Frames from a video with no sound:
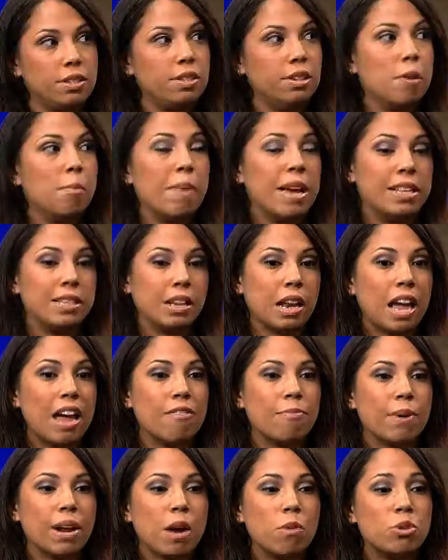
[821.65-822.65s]
young man's life.
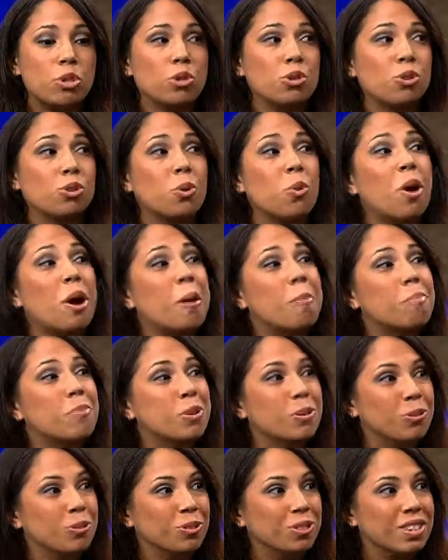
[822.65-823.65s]
But I was just so
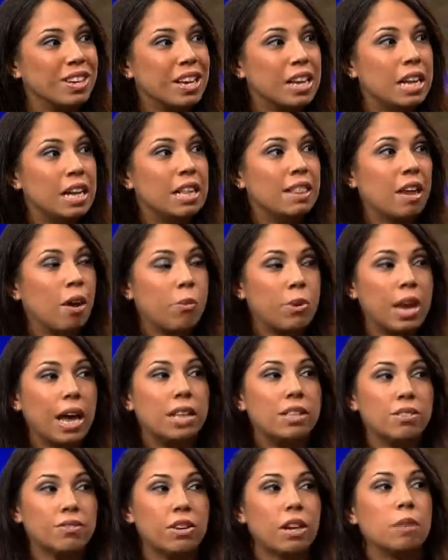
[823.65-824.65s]
humbled that we had
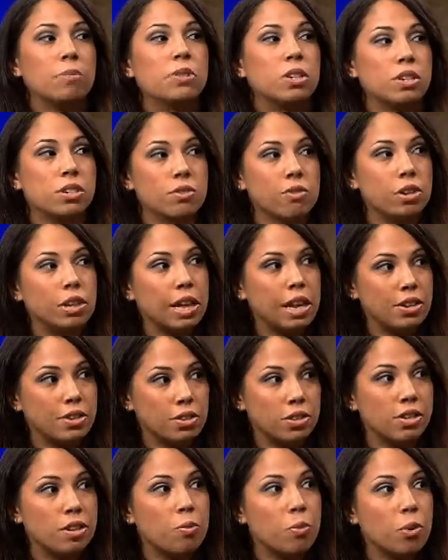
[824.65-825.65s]
developed such a
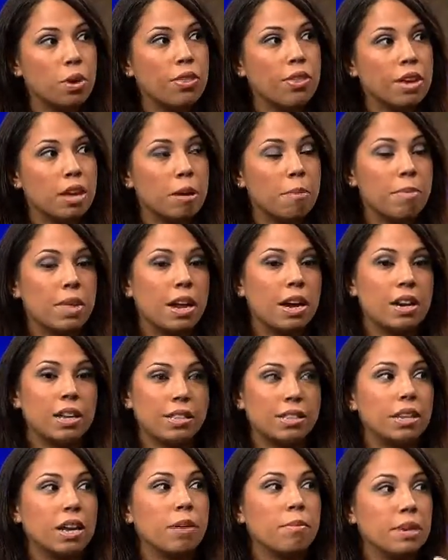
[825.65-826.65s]
relationship with him that
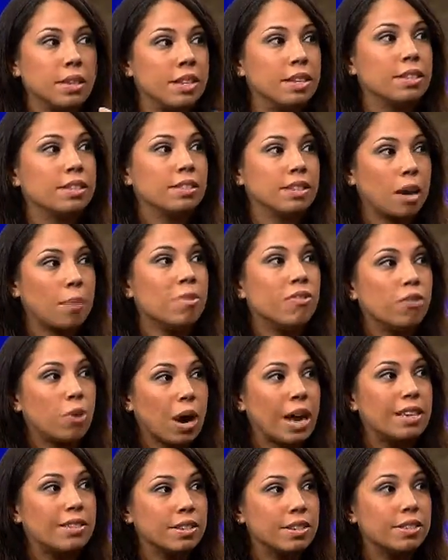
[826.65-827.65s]
in his time of
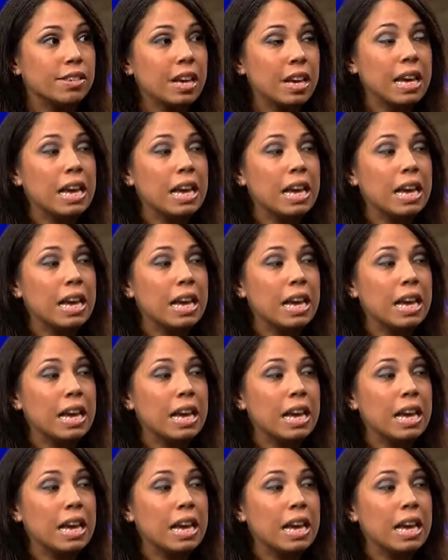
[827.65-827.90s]
crisis,